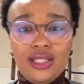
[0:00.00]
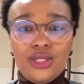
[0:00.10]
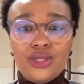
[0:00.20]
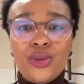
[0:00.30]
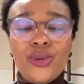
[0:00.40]

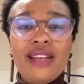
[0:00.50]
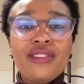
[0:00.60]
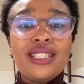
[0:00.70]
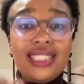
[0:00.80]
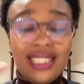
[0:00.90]
So you have
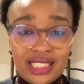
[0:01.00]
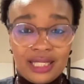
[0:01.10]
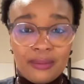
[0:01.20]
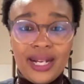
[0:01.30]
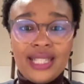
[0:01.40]
the
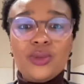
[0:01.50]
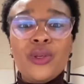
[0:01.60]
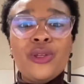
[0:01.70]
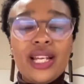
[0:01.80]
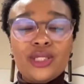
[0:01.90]
teaching part where
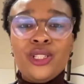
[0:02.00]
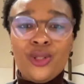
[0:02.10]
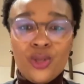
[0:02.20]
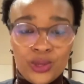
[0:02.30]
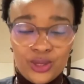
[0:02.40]
you actually
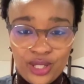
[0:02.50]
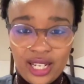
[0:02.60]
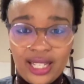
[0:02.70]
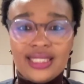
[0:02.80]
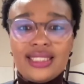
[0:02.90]
go into
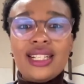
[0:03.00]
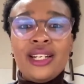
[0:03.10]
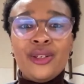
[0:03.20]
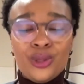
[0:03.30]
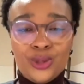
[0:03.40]
class
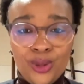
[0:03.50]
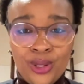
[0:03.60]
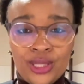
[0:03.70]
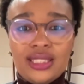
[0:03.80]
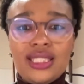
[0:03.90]
and you're
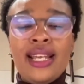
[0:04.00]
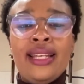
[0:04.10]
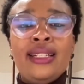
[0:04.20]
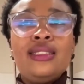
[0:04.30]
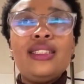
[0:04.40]
taught,
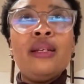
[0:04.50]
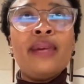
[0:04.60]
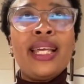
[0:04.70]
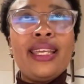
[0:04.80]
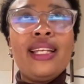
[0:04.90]
and in
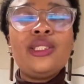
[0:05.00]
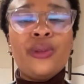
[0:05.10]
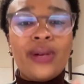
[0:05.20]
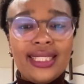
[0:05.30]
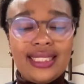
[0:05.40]
my case, you
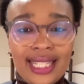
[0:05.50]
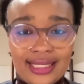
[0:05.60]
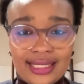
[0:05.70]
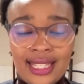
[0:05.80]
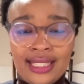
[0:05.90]
write
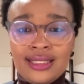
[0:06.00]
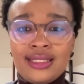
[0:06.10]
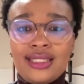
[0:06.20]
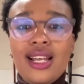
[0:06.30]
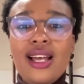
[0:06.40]
essays,